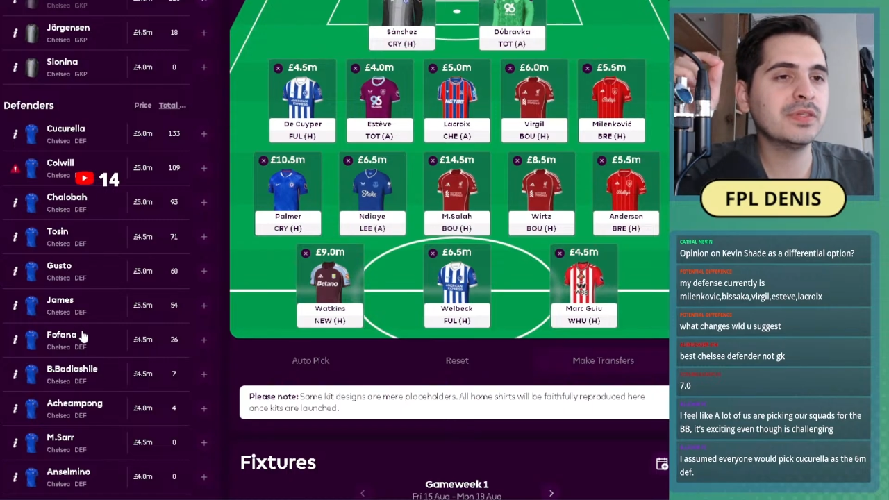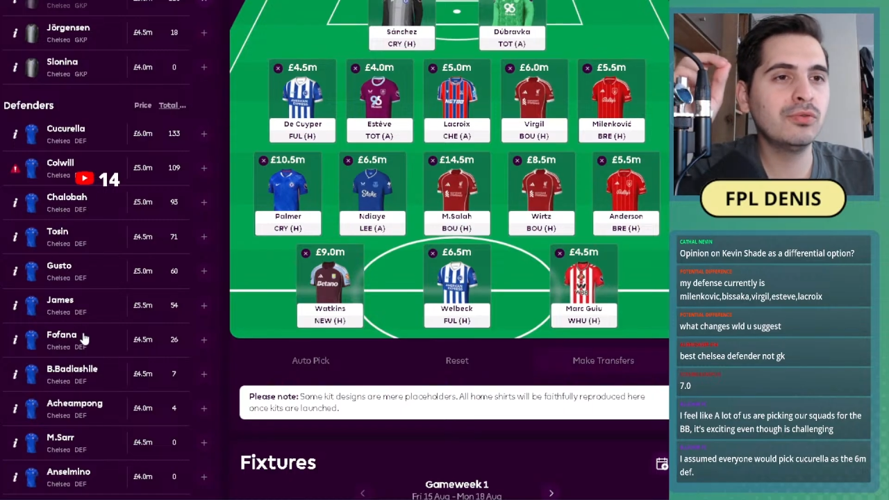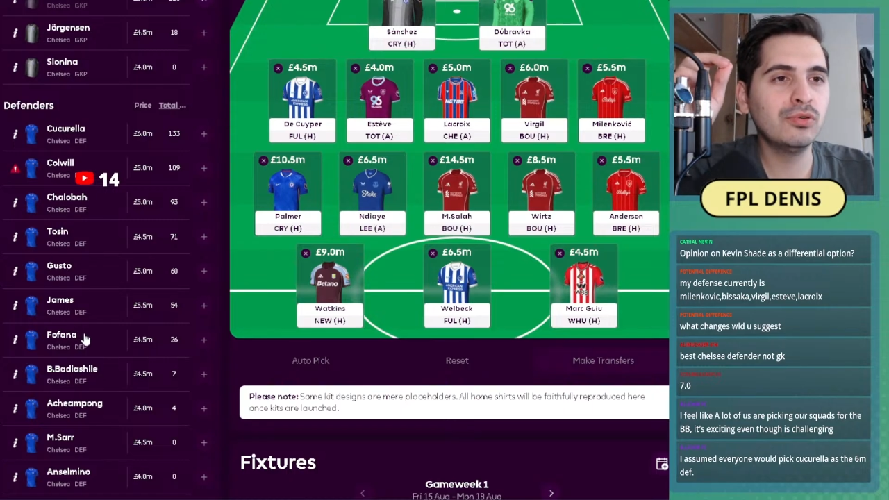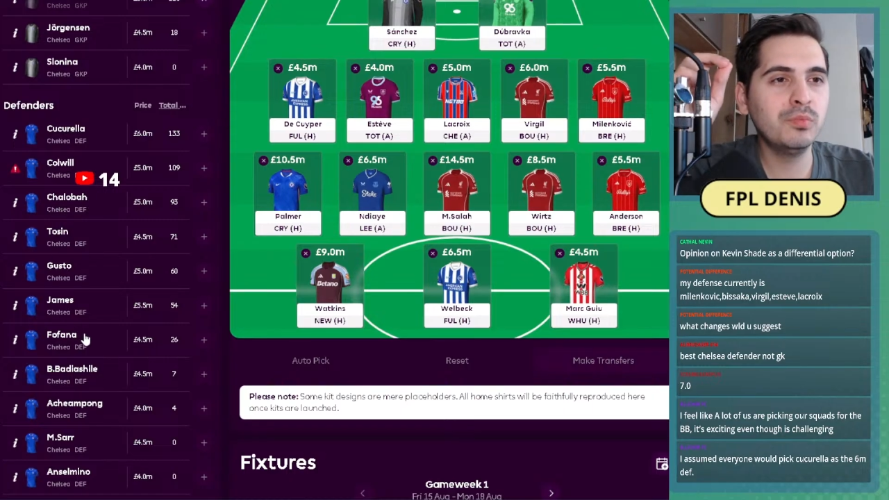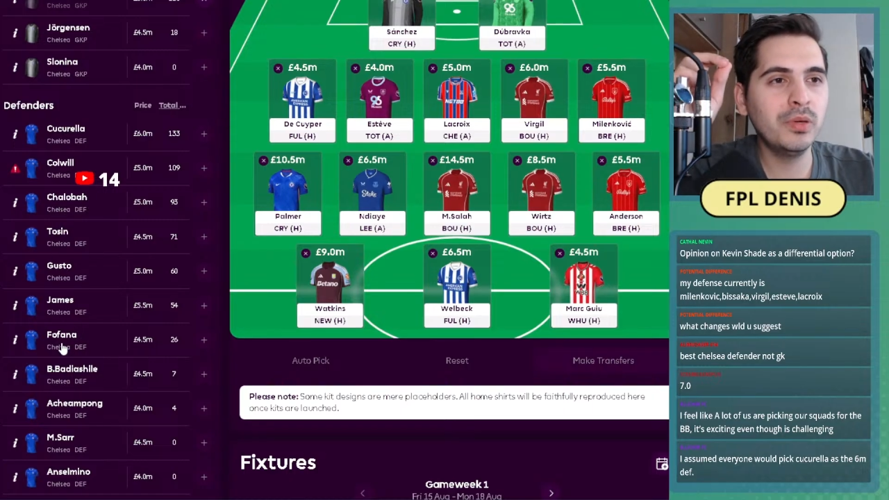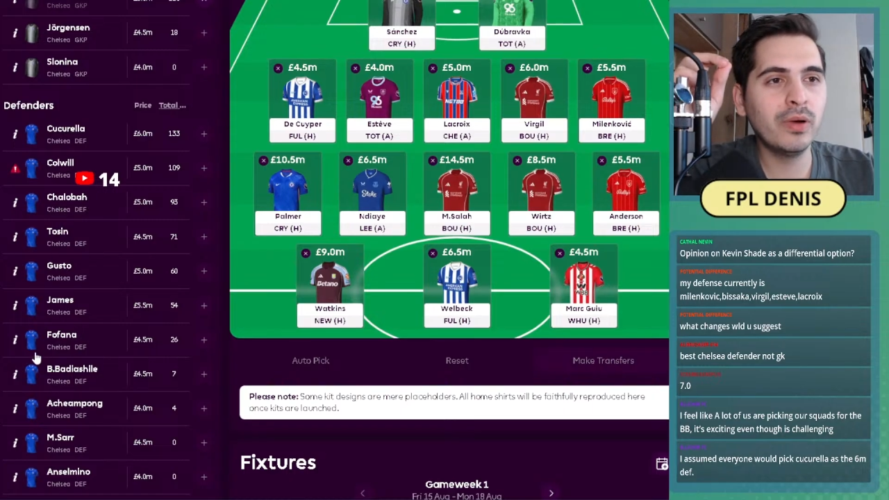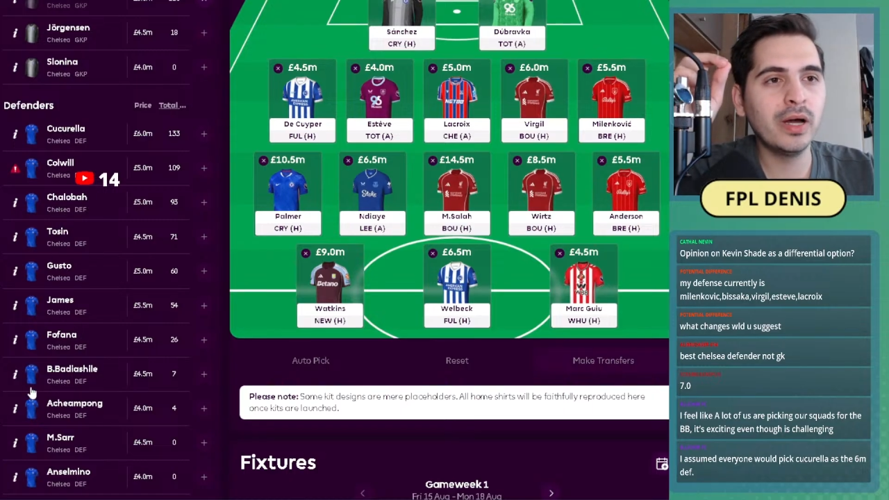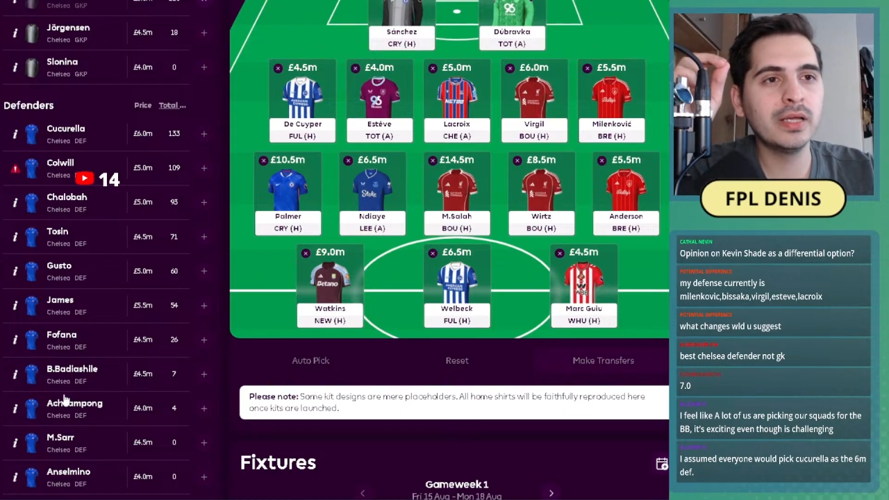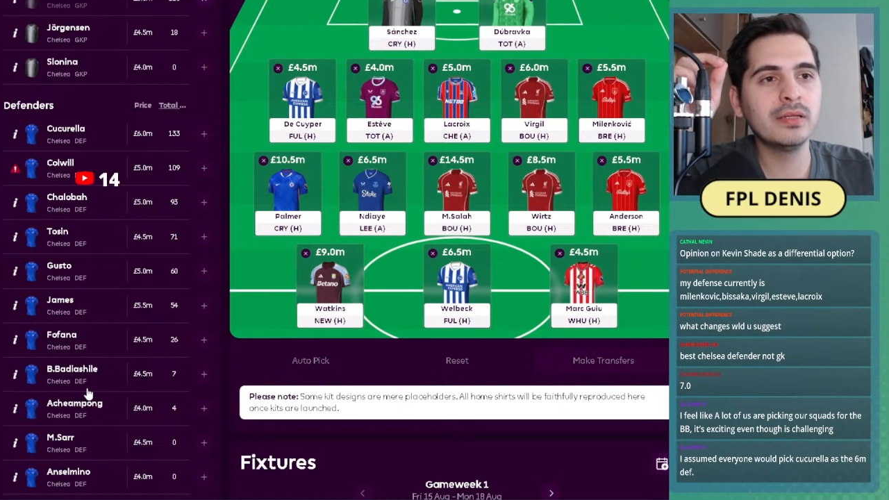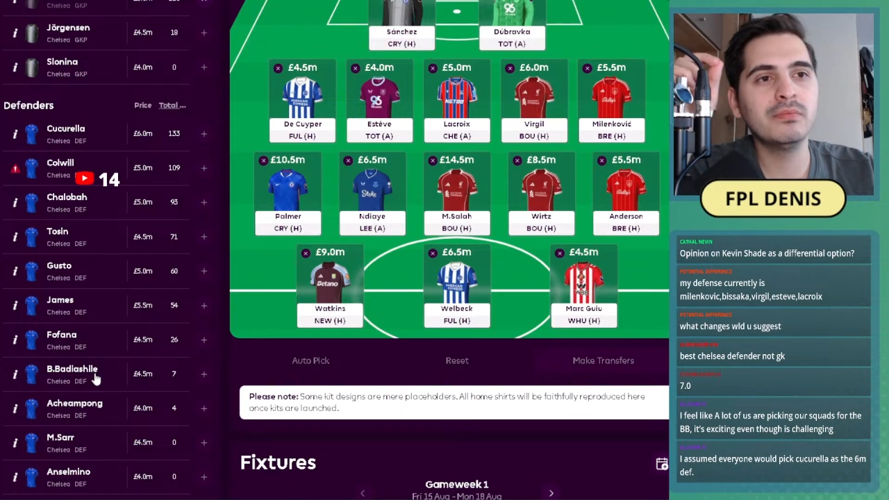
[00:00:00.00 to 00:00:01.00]
could be
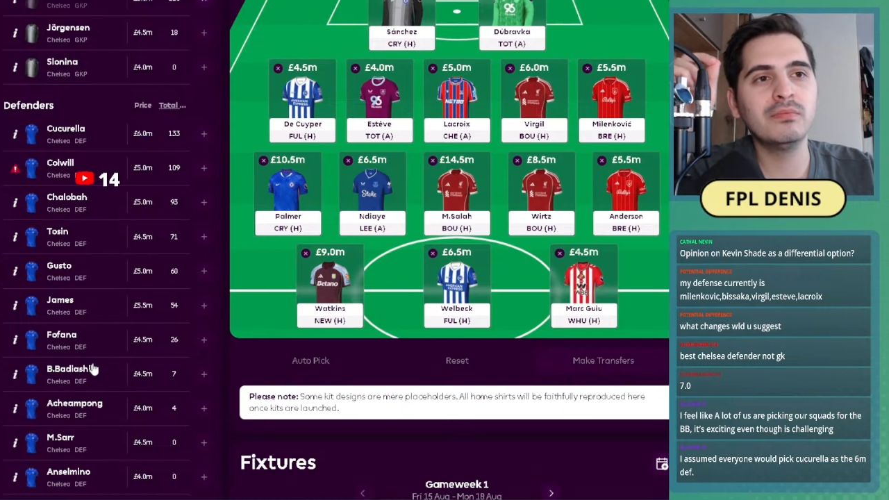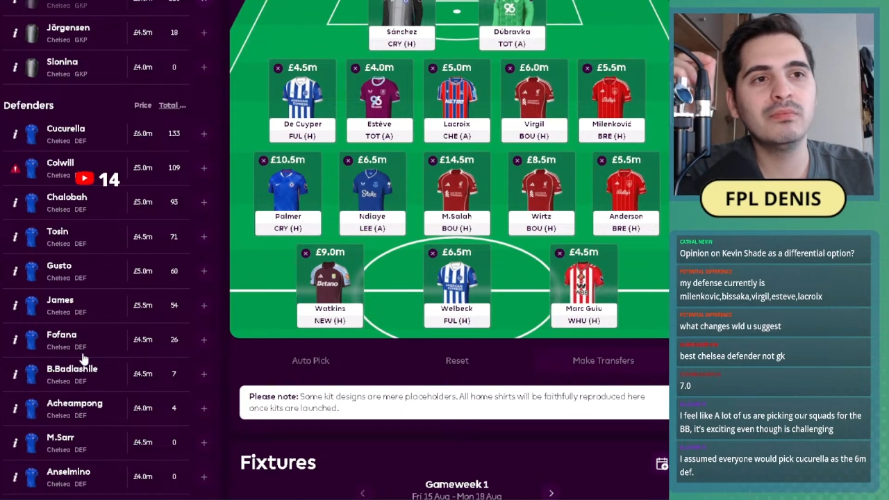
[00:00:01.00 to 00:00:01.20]
one,